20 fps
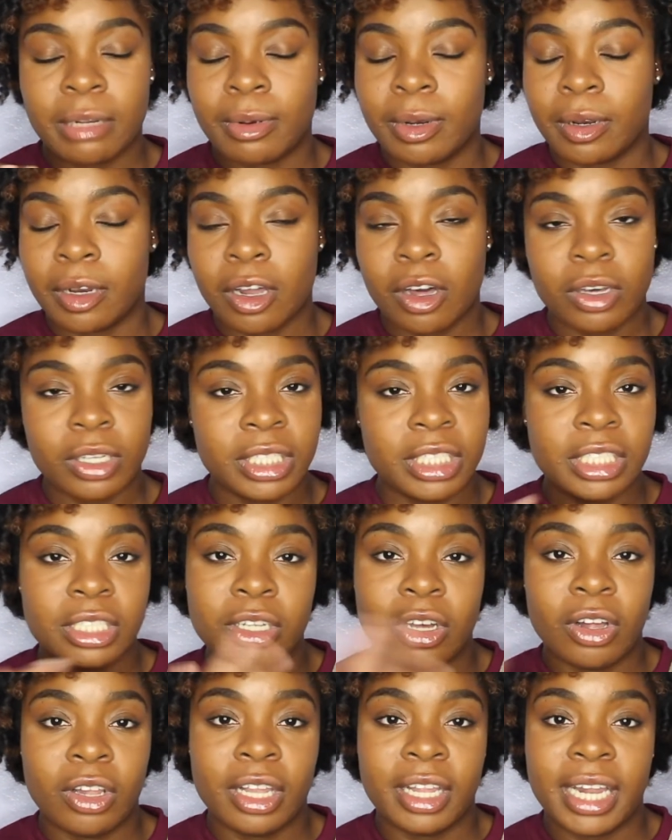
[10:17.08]
glosses and
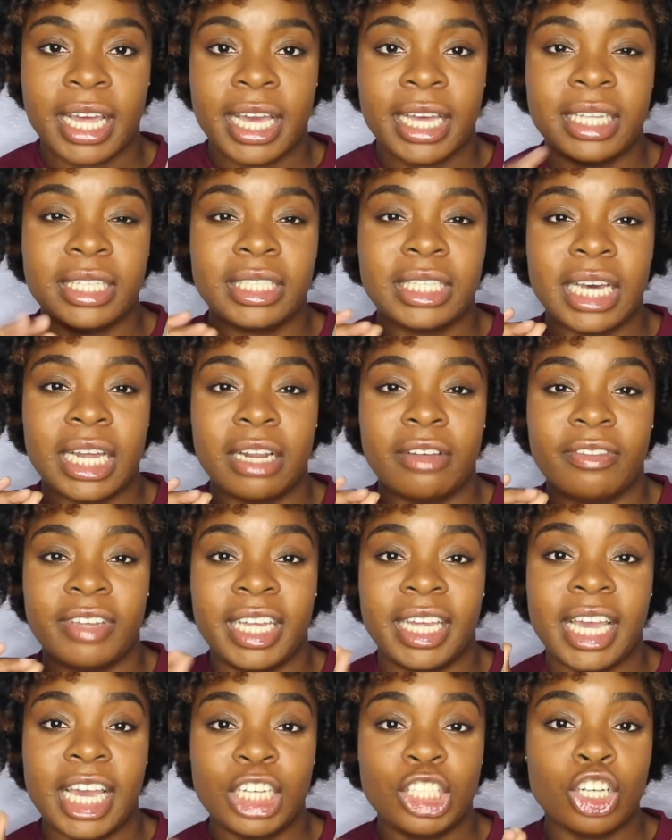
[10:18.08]
all of that, inside of a
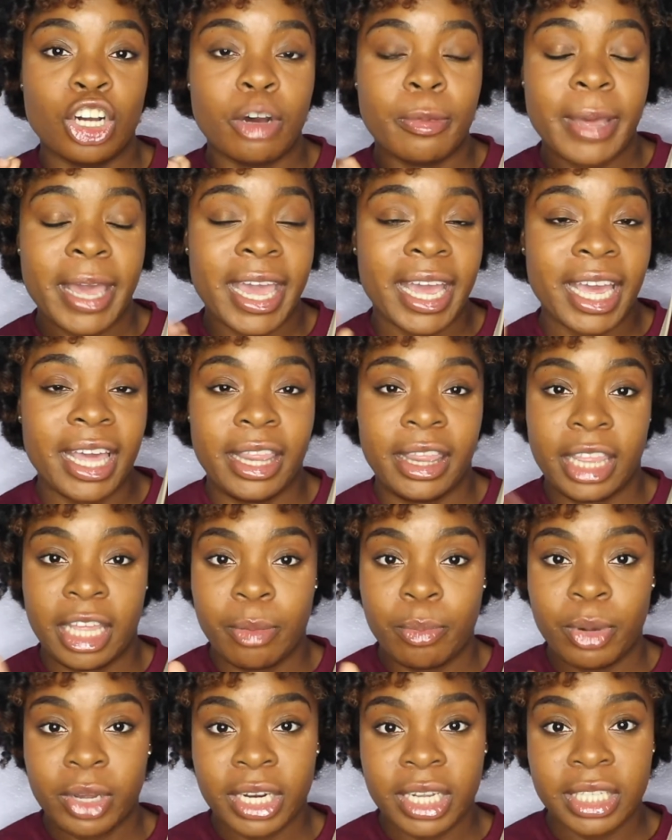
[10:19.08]
catch-all bag, and then
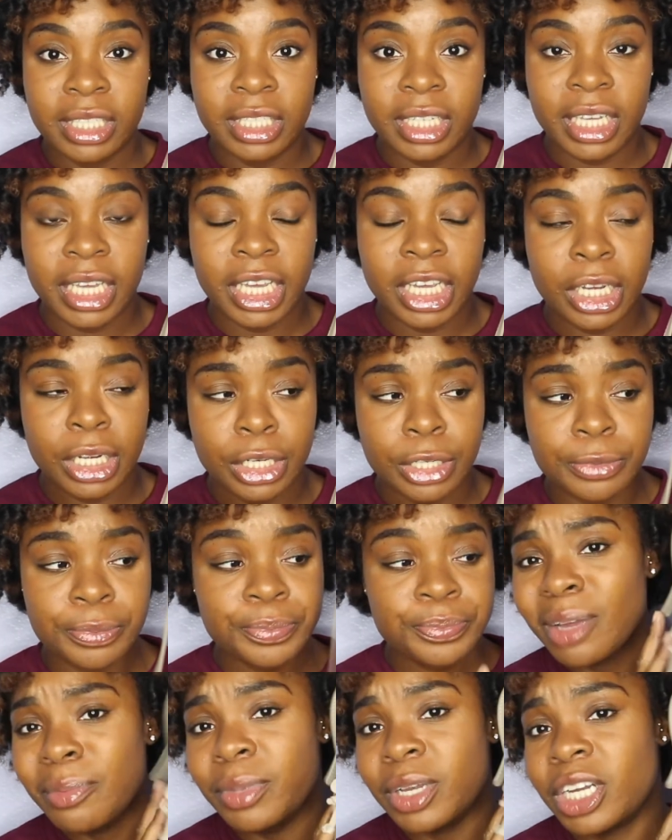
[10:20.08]
put it into here,
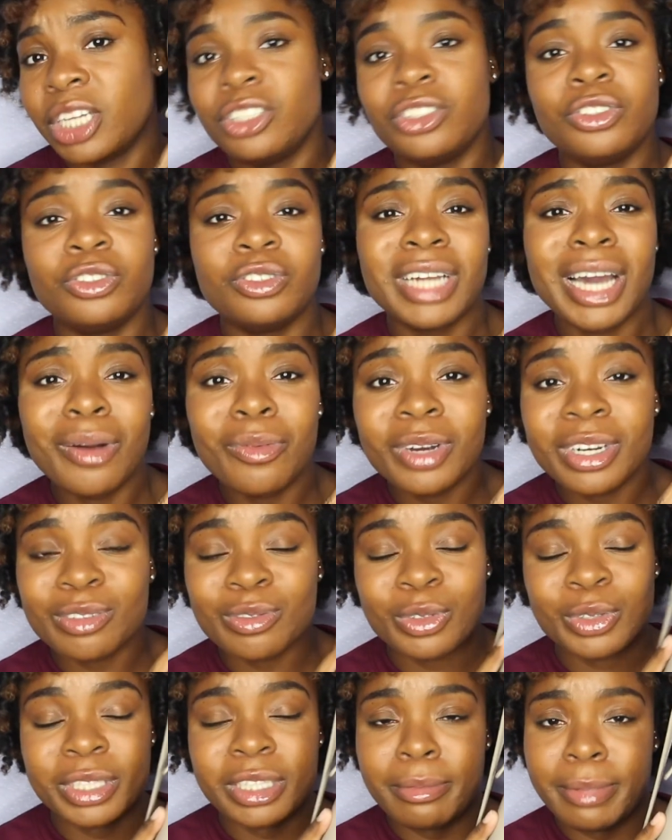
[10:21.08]
because you do not want to
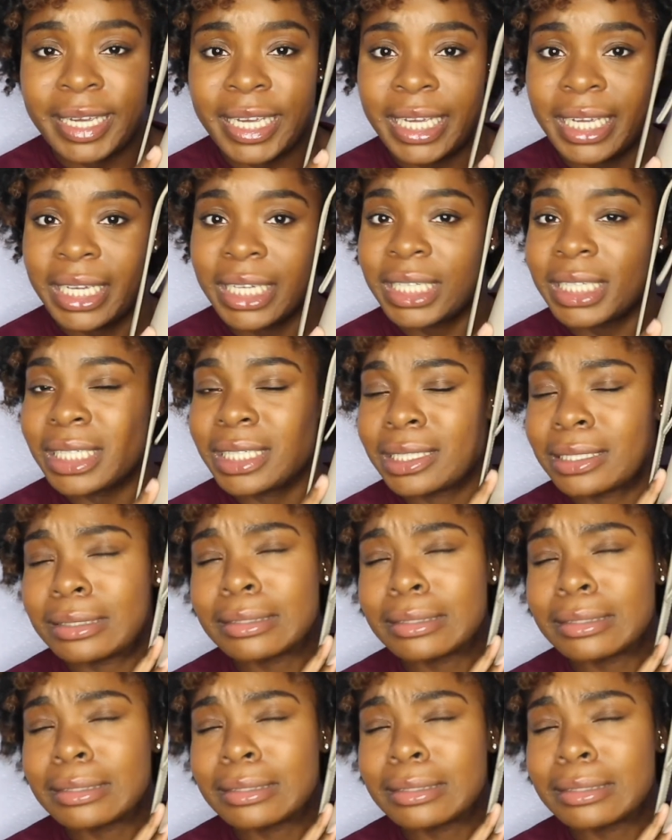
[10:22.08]
ruin the bag.